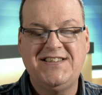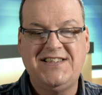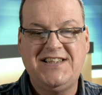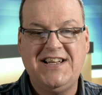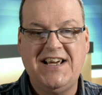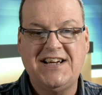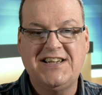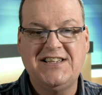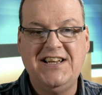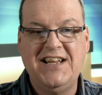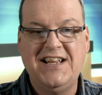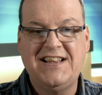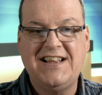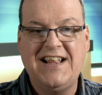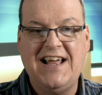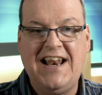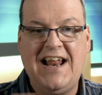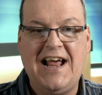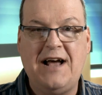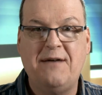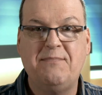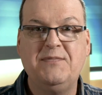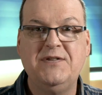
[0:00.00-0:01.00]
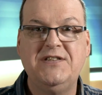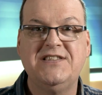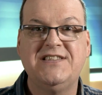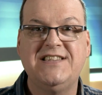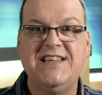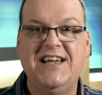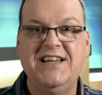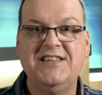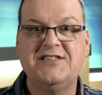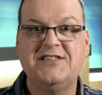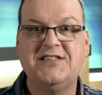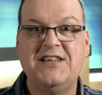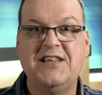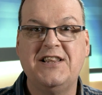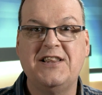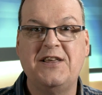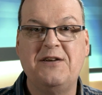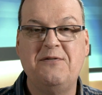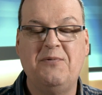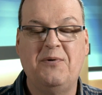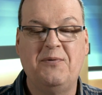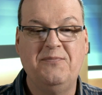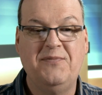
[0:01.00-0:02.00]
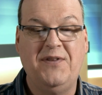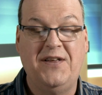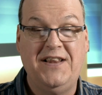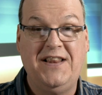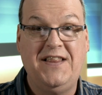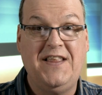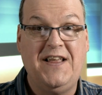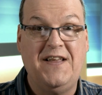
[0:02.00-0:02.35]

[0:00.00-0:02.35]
technique that happens instantly in,